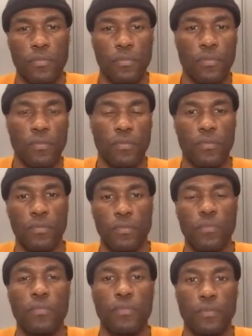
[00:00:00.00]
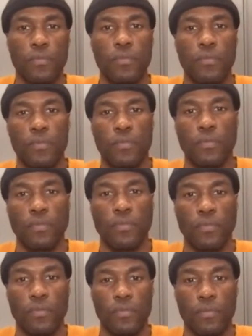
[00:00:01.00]

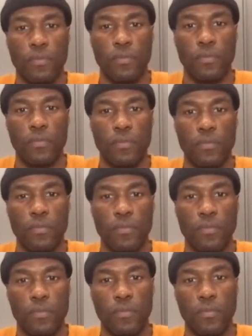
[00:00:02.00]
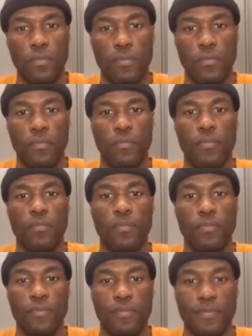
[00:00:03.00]

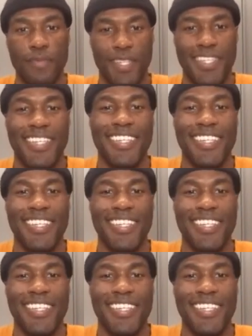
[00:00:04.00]
No words are spoken by the person on screen.